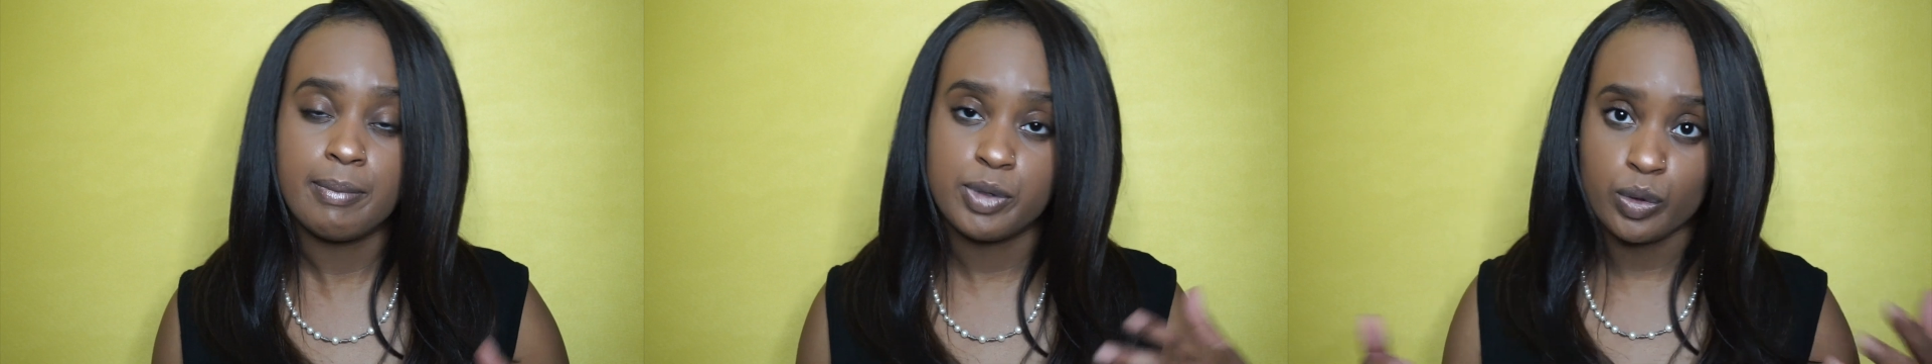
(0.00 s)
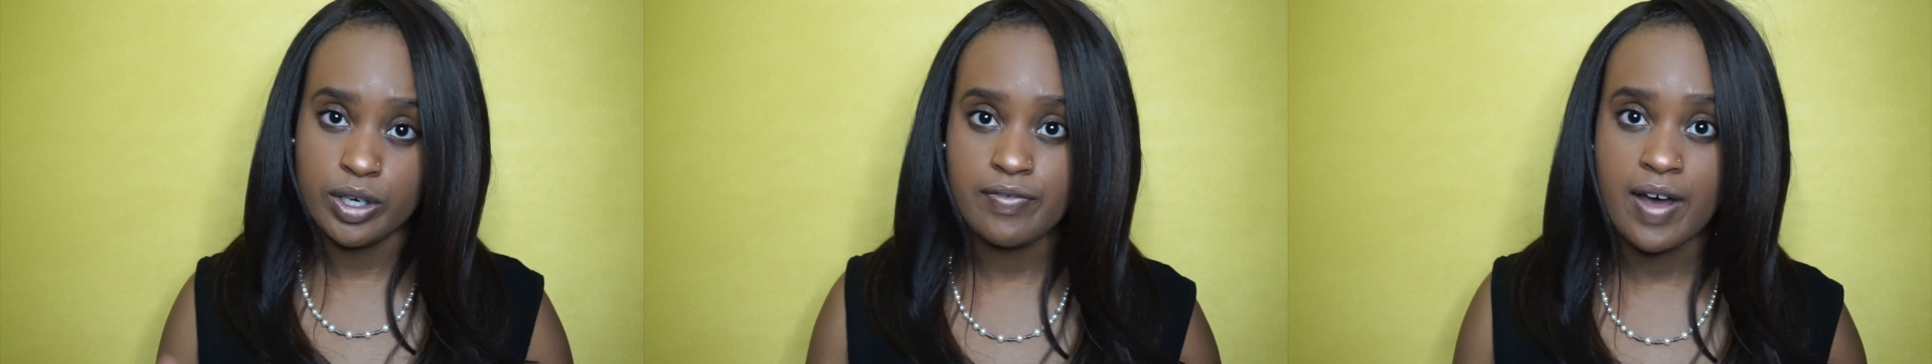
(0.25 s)
I'm
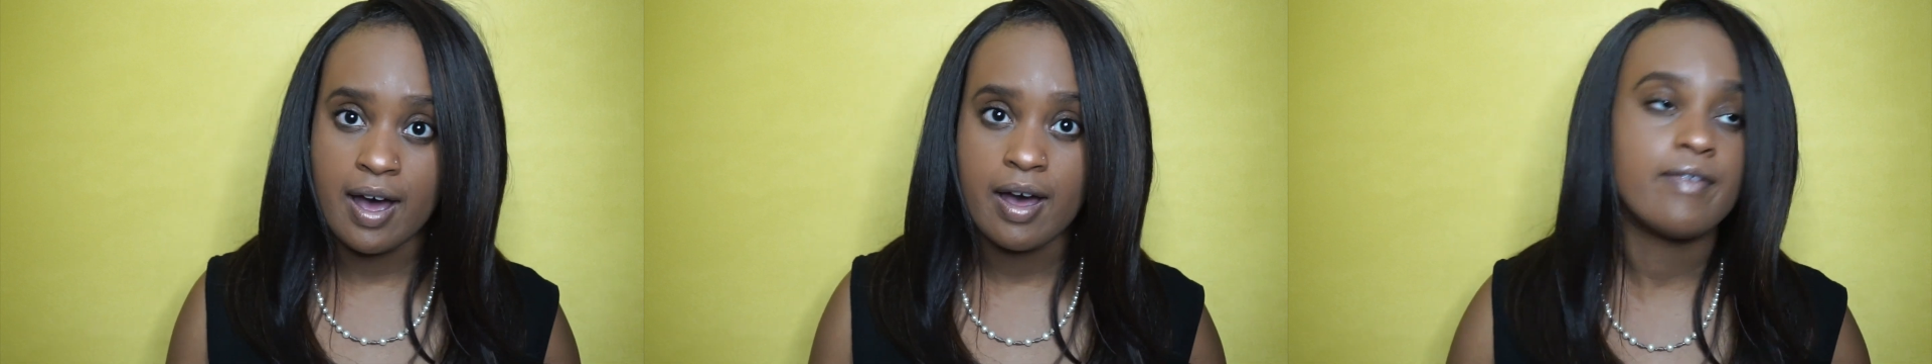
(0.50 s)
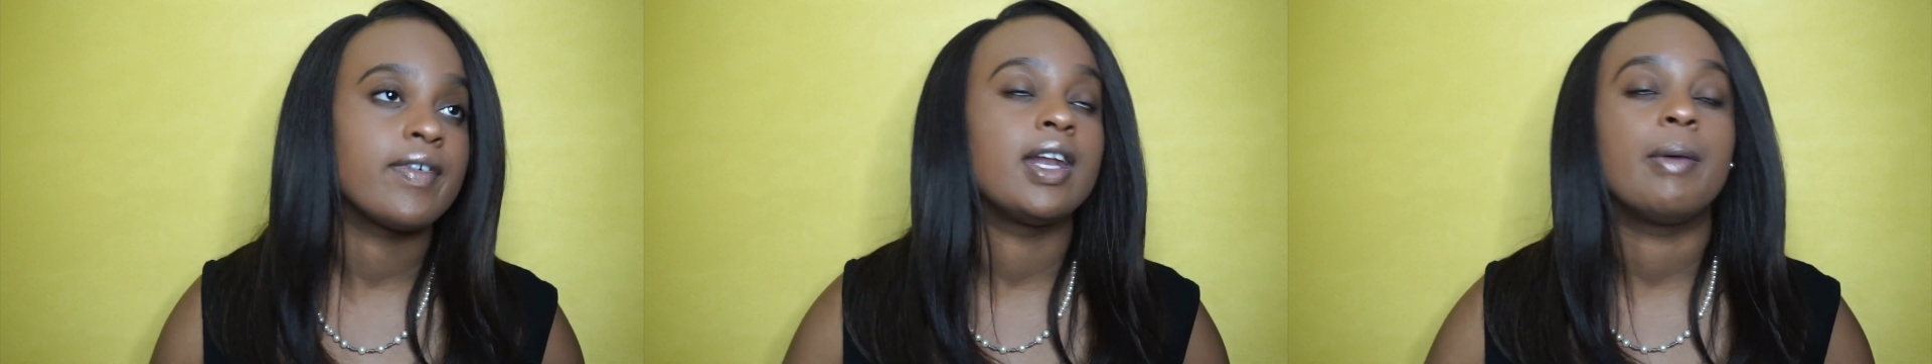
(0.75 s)

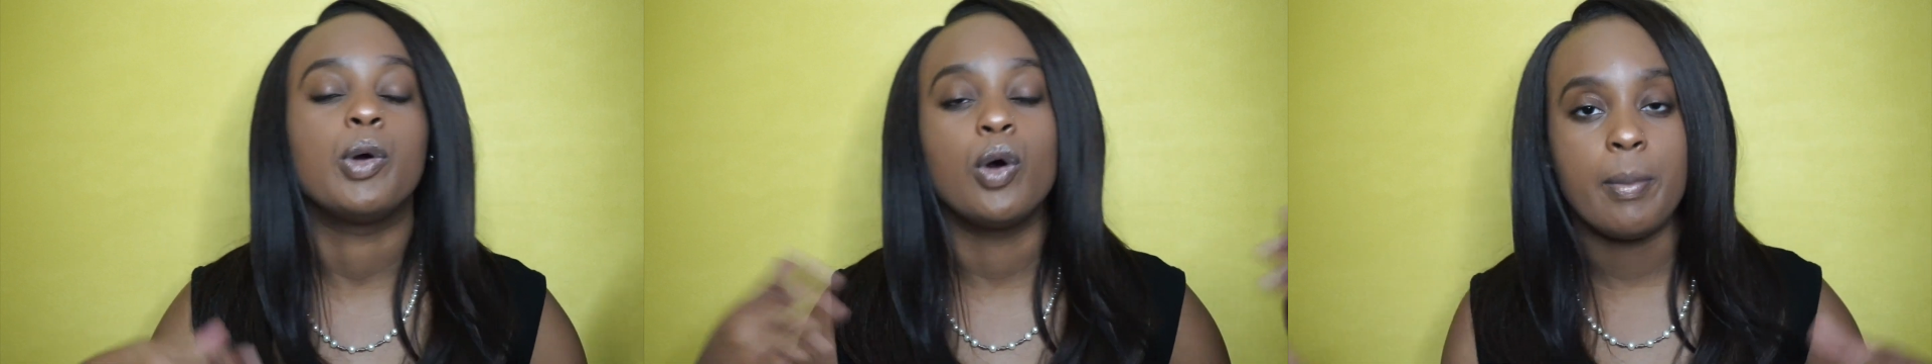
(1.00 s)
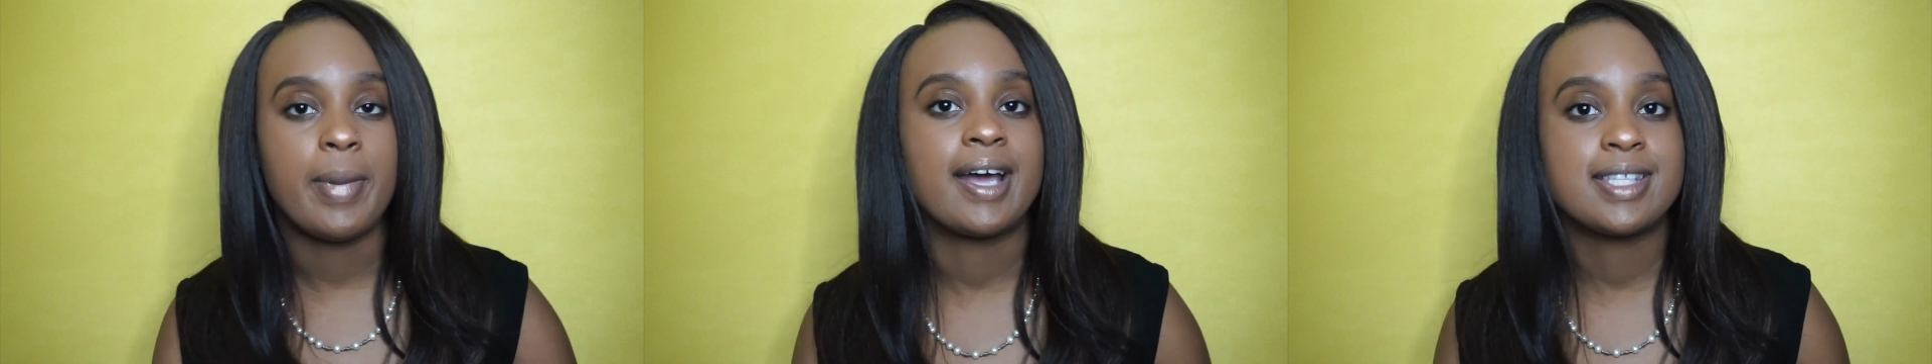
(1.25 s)
25 and I'm
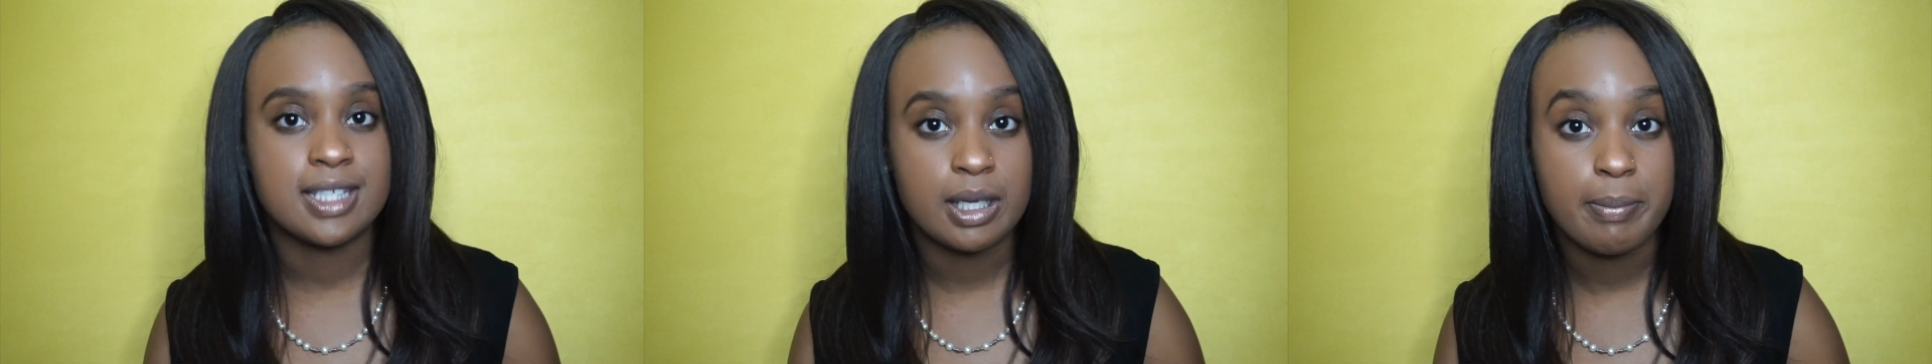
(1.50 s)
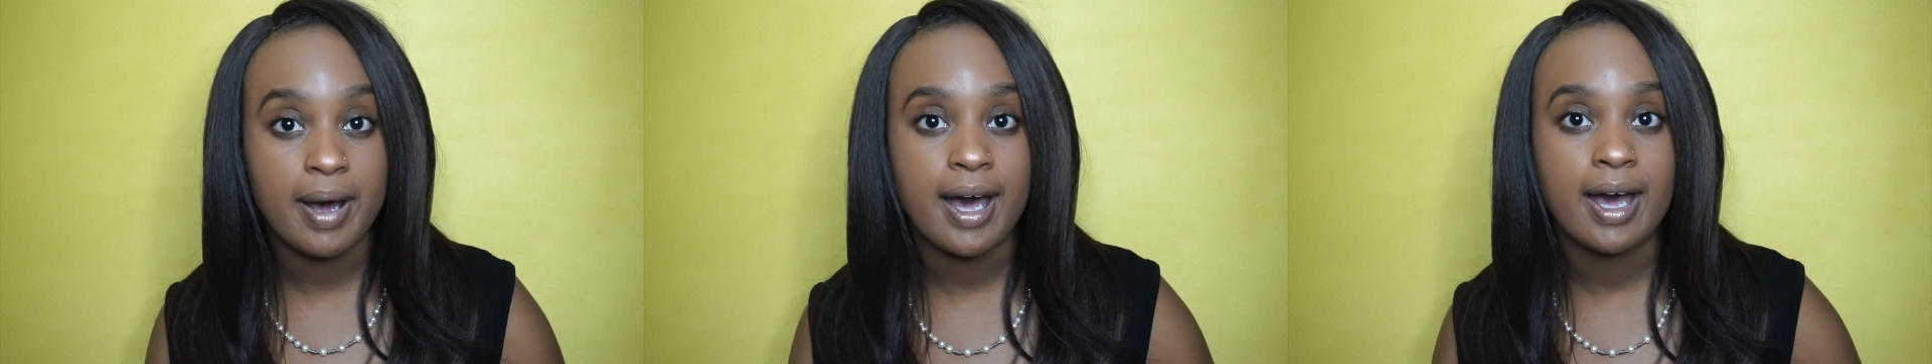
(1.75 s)
going back to
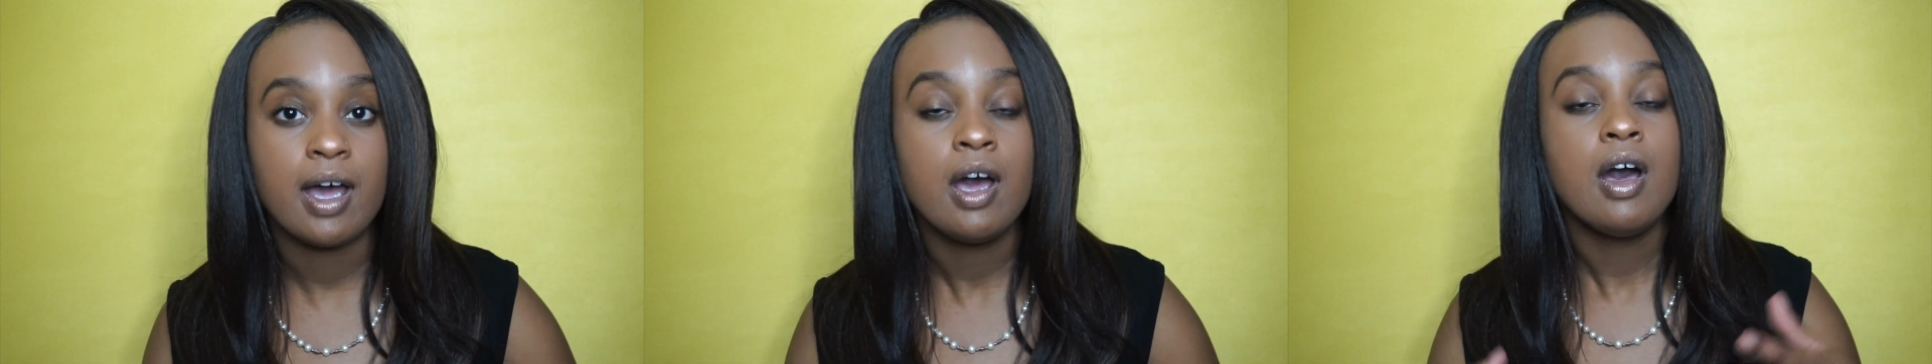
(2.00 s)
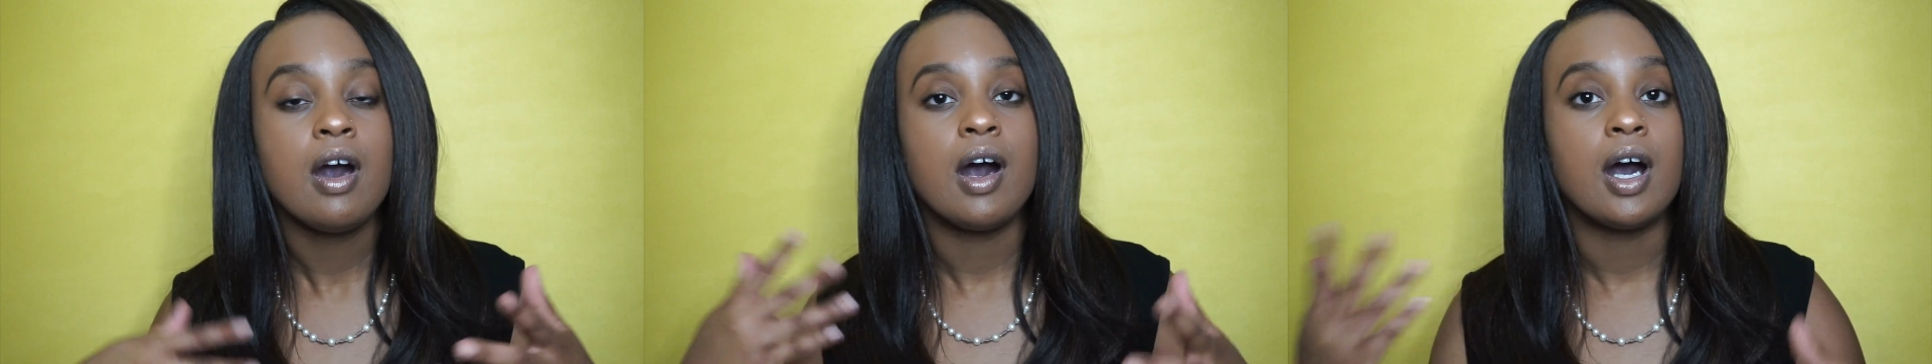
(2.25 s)
get my
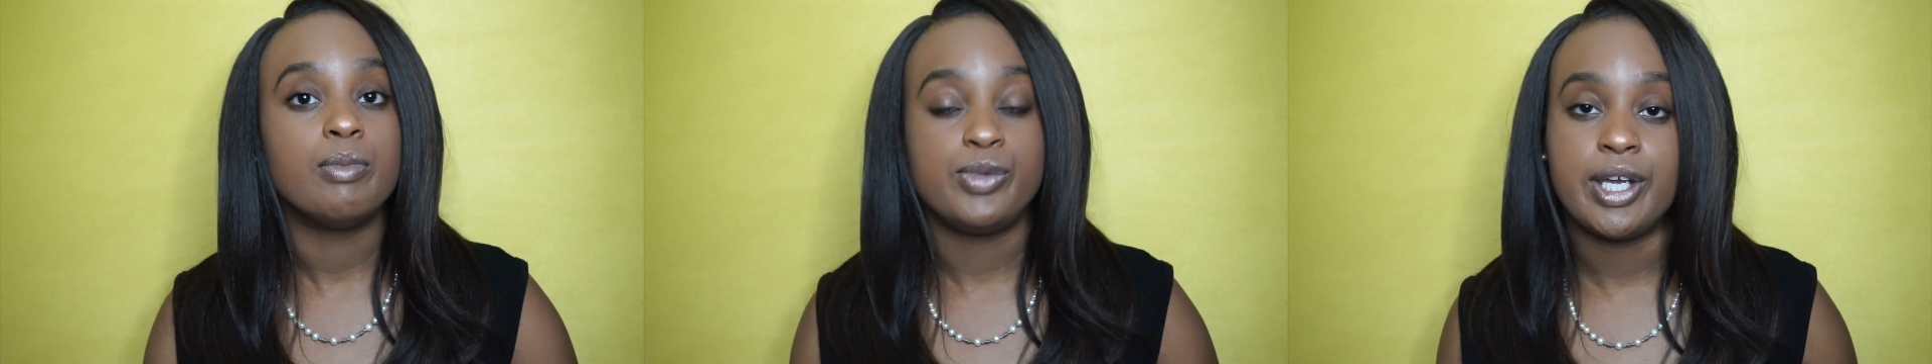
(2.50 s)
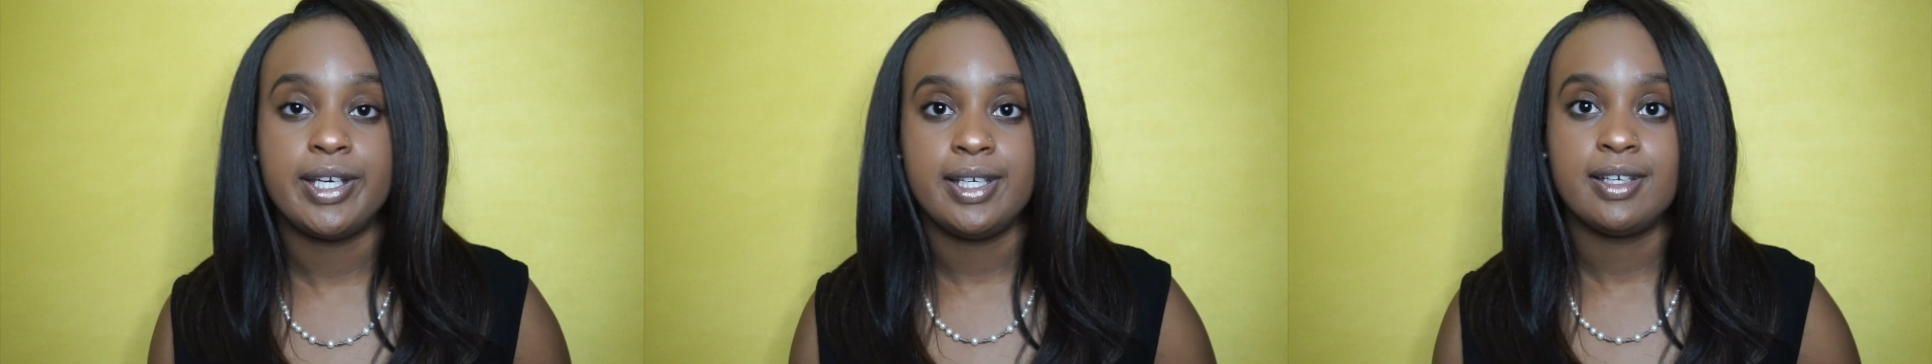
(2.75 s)

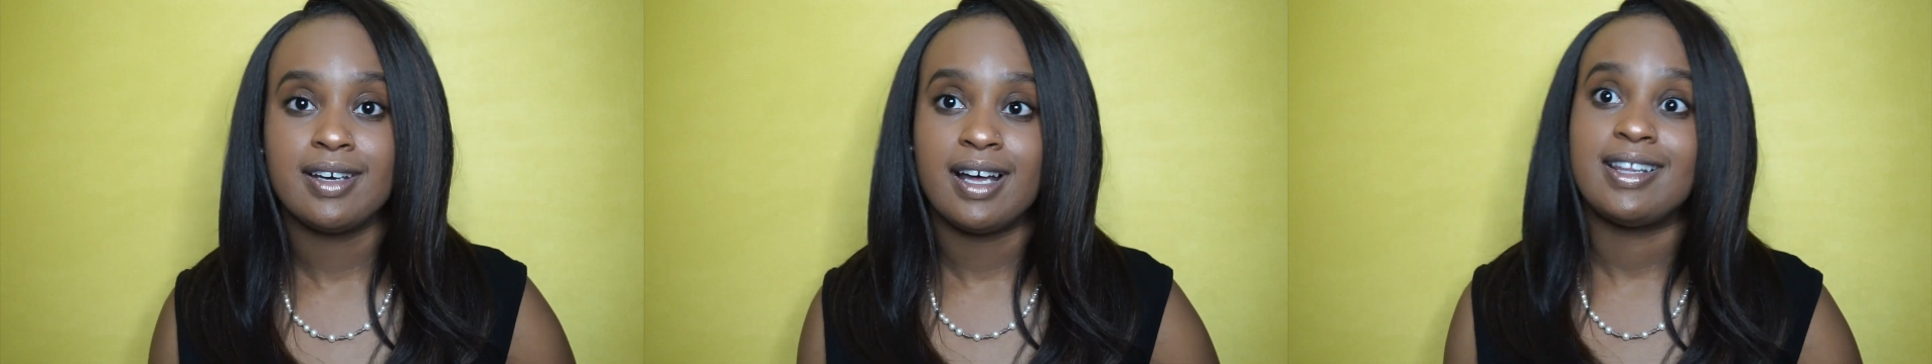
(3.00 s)
JD.